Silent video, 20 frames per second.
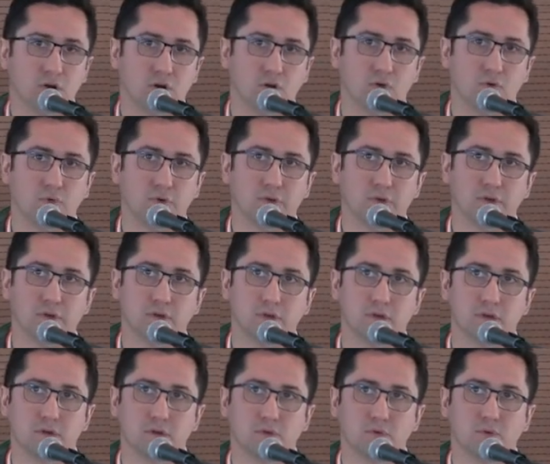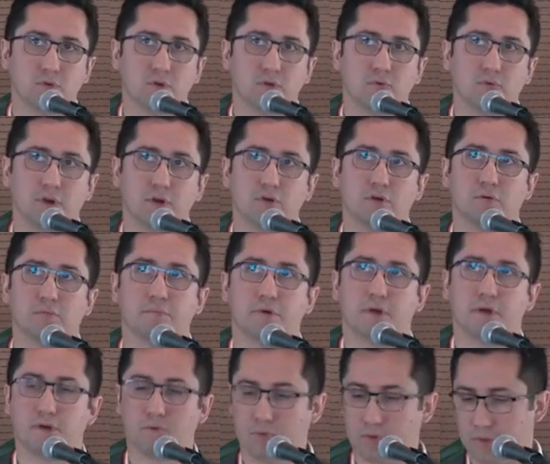how we are
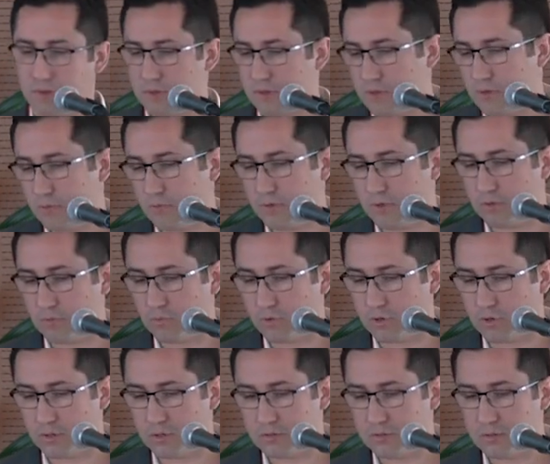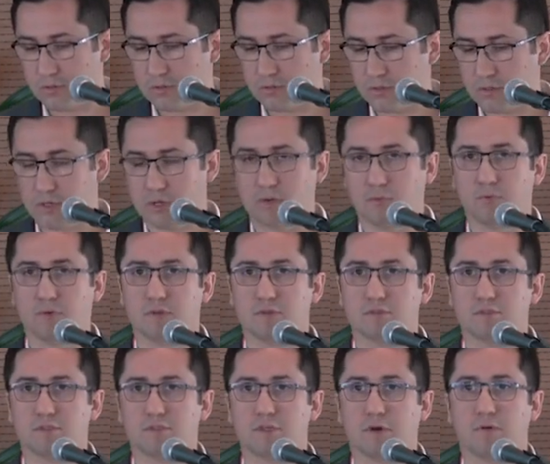compared with the world and
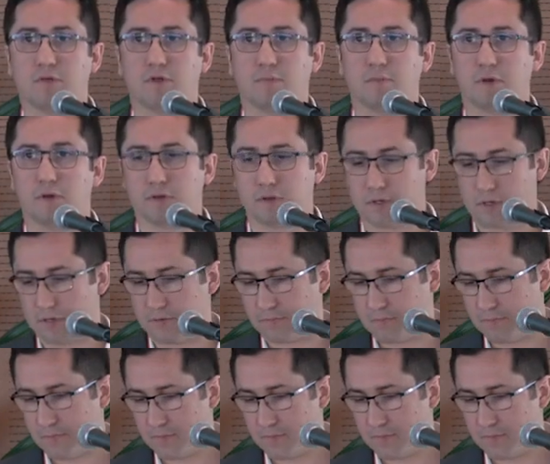with South America.